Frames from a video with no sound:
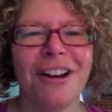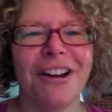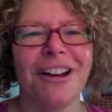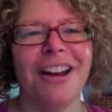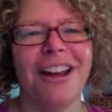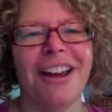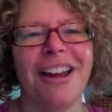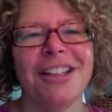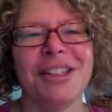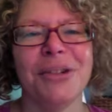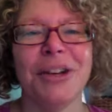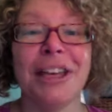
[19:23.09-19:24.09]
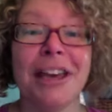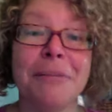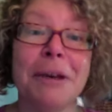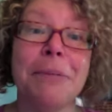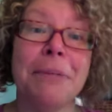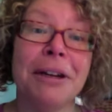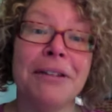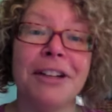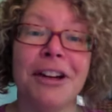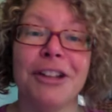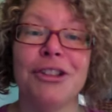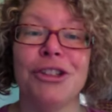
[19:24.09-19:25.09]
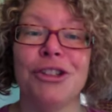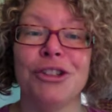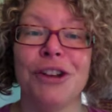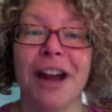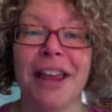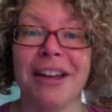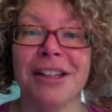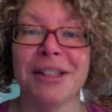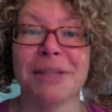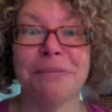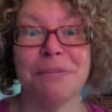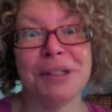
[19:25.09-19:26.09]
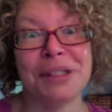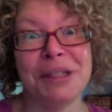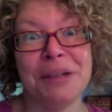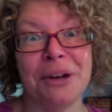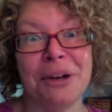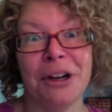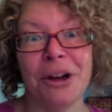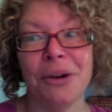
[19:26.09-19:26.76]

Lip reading: And so it gave me a bit of a nudge to try this. We'll see where it goes.